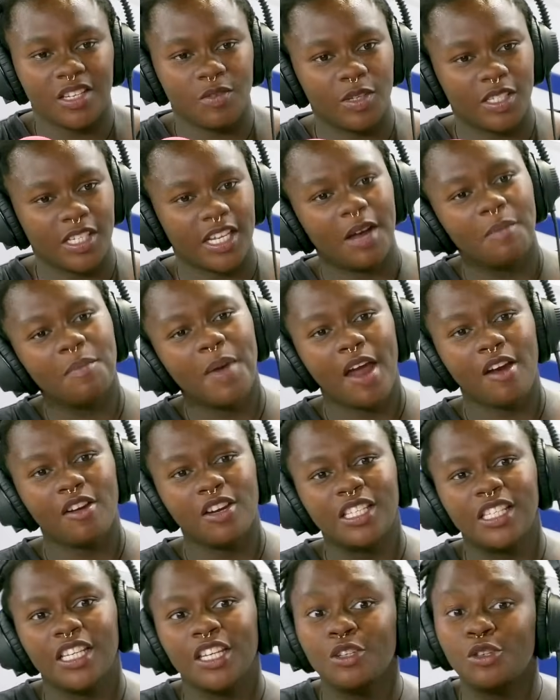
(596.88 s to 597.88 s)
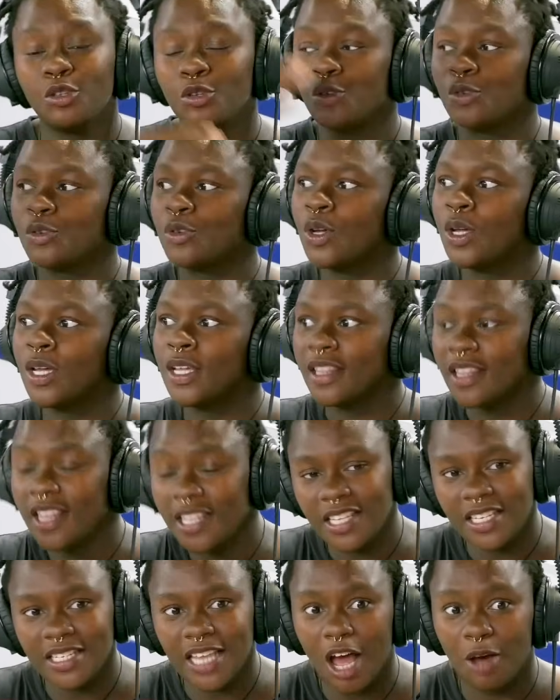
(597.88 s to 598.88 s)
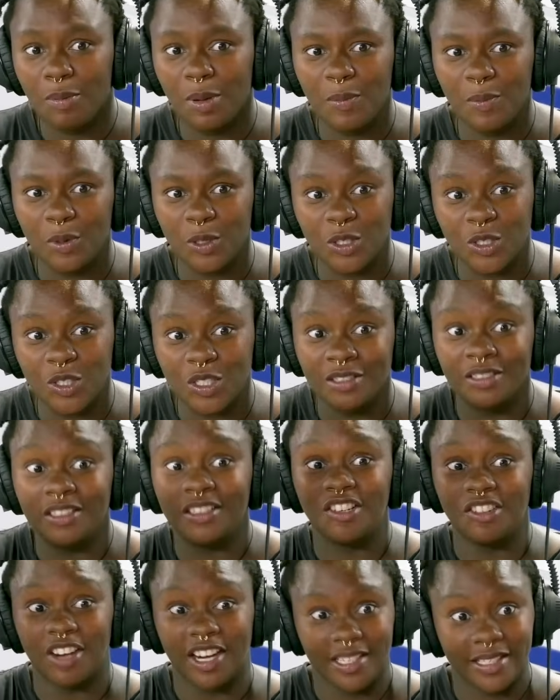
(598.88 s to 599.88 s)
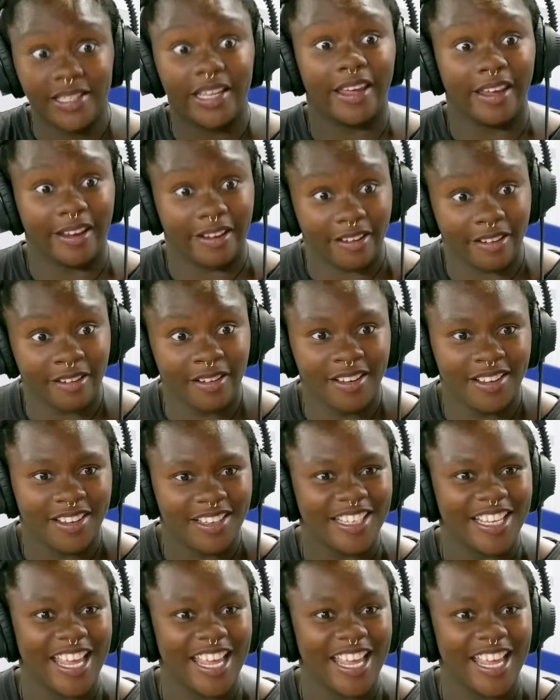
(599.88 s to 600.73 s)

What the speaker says: Yes, it was a comparison to this is how people dress here.